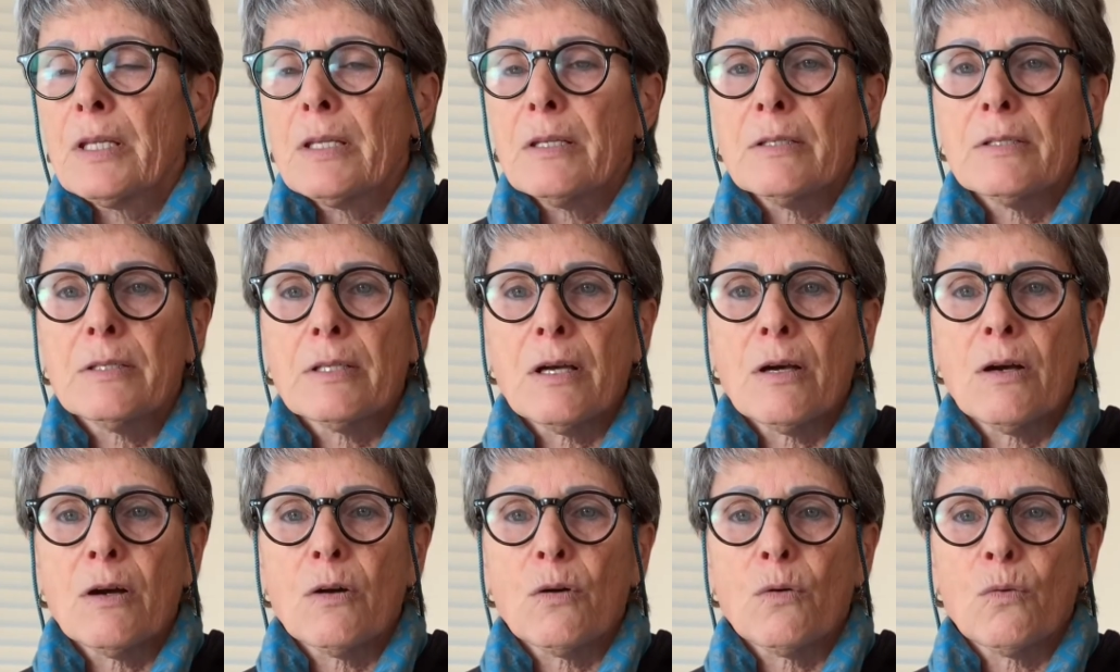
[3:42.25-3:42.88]

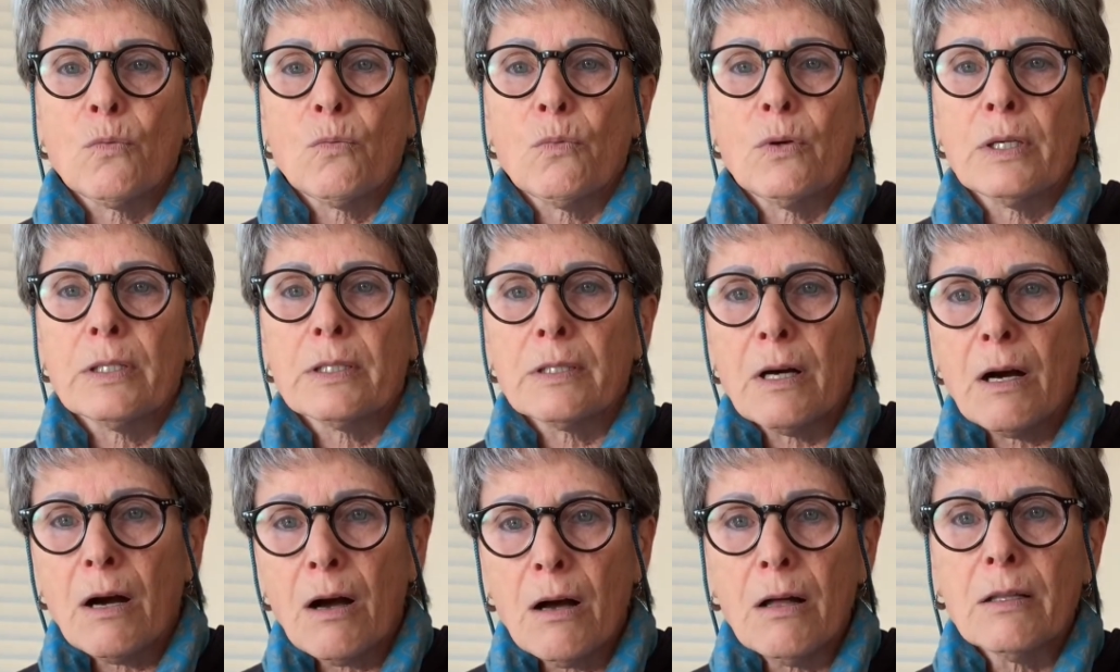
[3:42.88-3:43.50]
So with
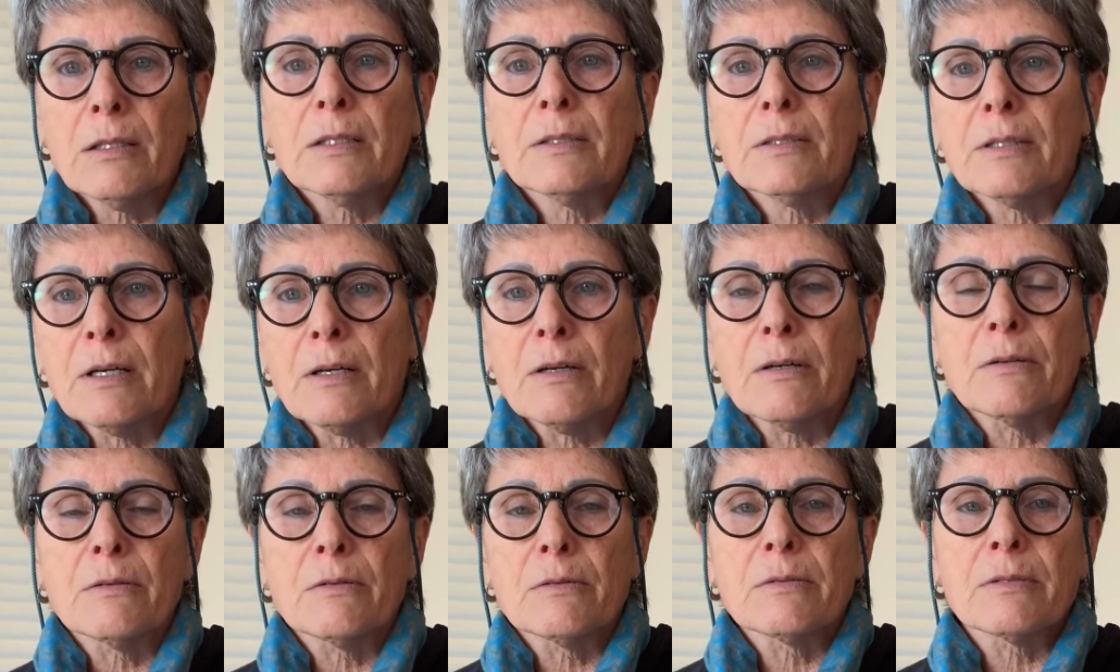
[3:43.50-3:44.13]
all of
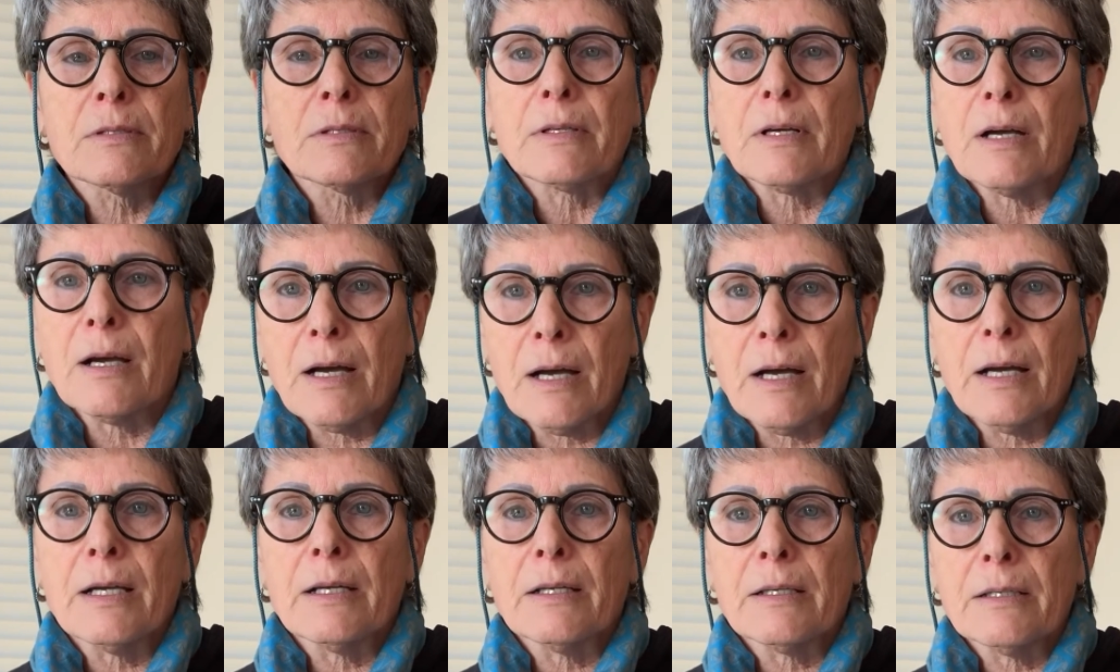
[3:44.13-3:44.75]
those,
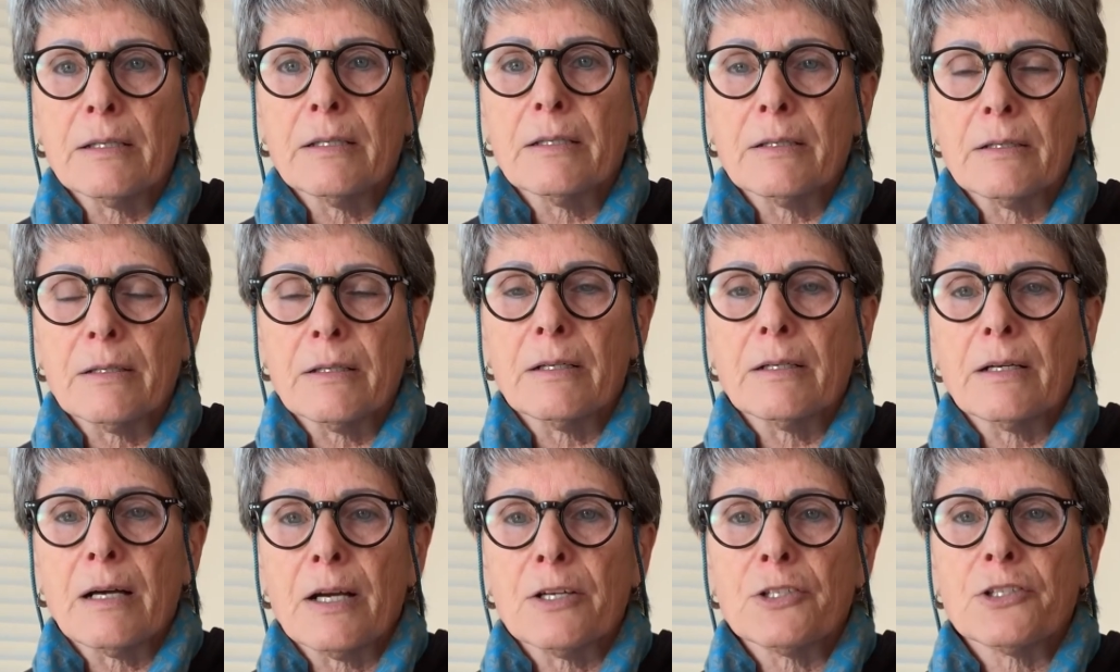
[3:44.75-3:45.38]
I
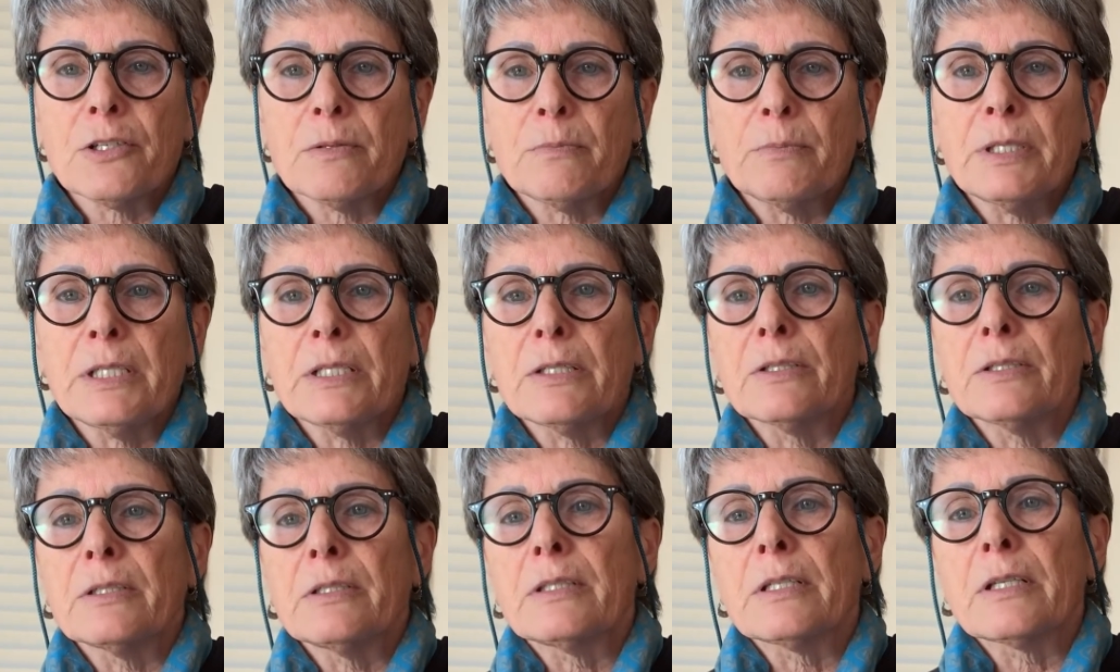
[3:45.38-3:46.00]
should be
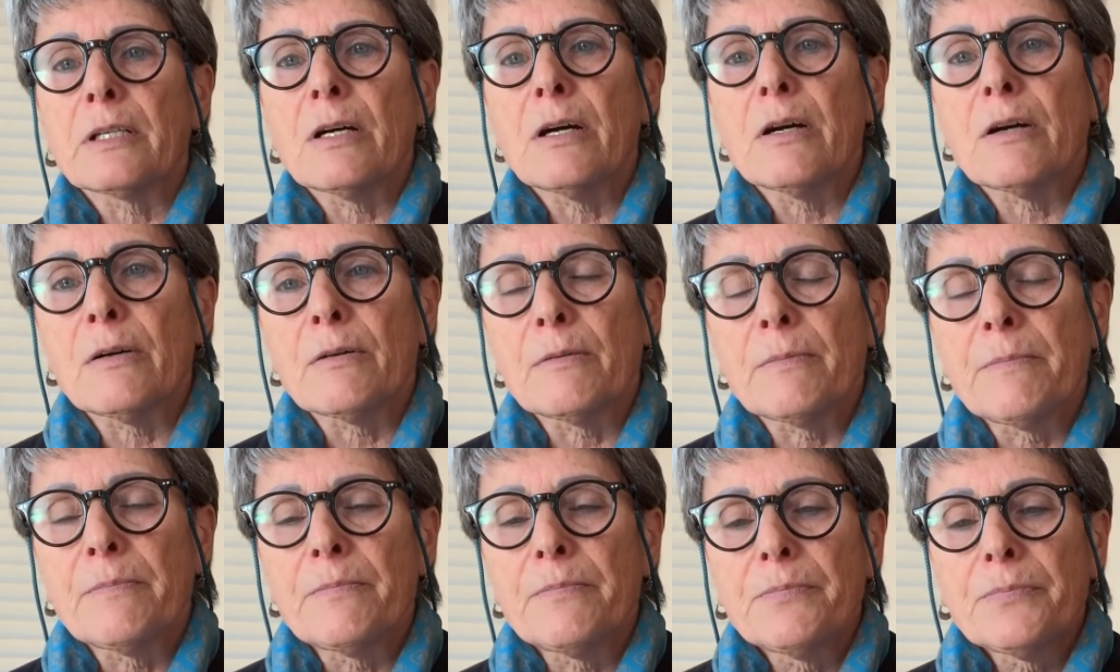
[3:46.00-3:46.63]
good to go,